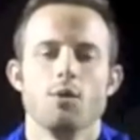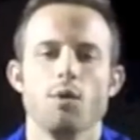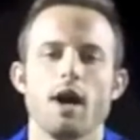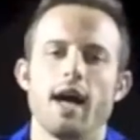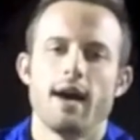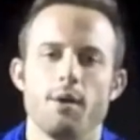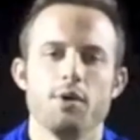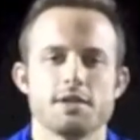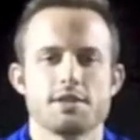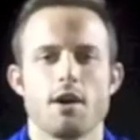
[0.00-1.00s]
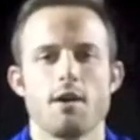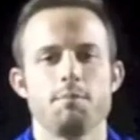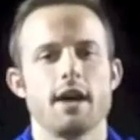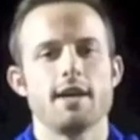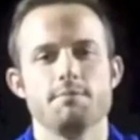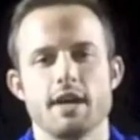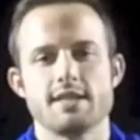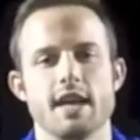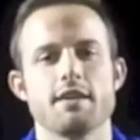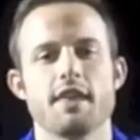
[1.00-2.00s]
Well, I want to start by
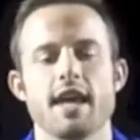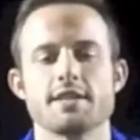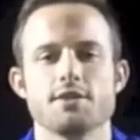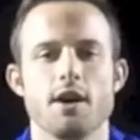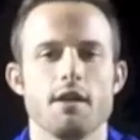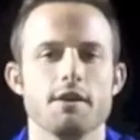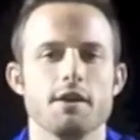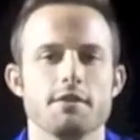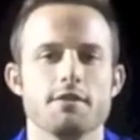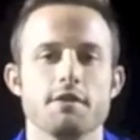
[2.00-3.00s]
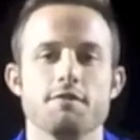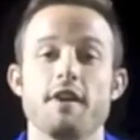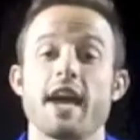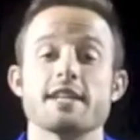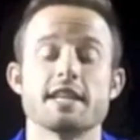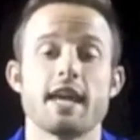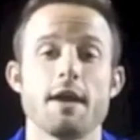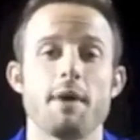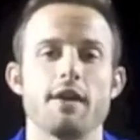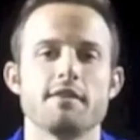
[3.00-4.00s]
saying thanks to all the fans that
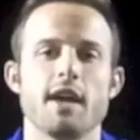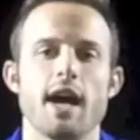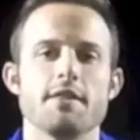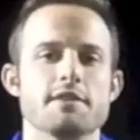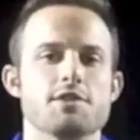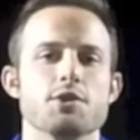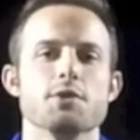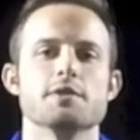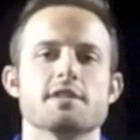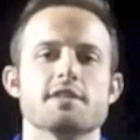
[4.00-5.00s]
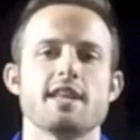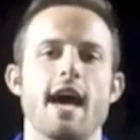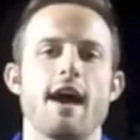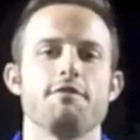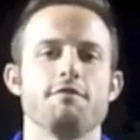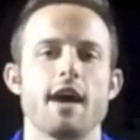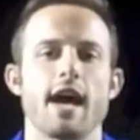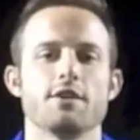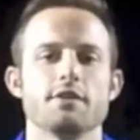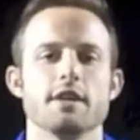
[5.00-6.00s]
came out tonight, the students, the staff, the
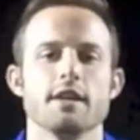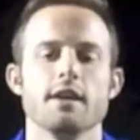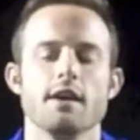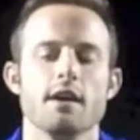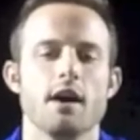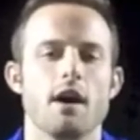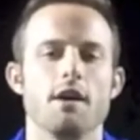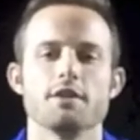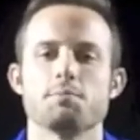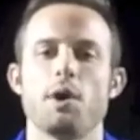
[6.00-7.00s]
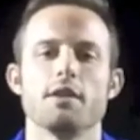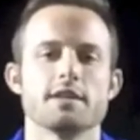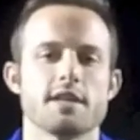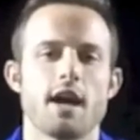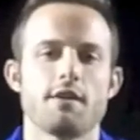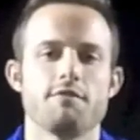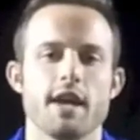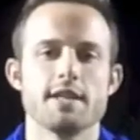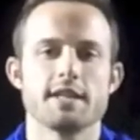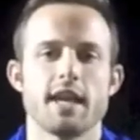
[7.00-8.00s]
faculty, all the Spalding soccer
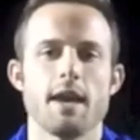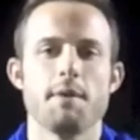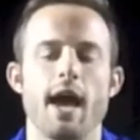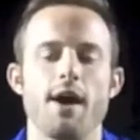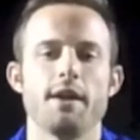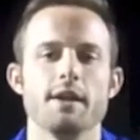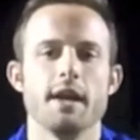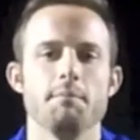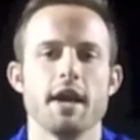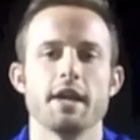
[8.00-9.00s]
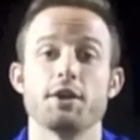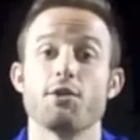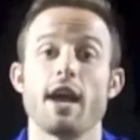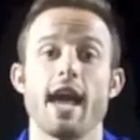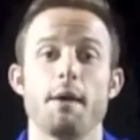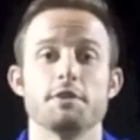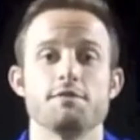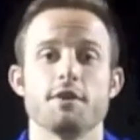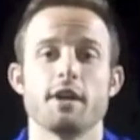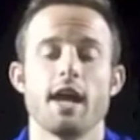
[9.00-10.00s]
fans that came out and made it a great
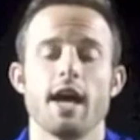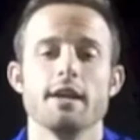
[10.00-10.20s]
atmosphere tonight.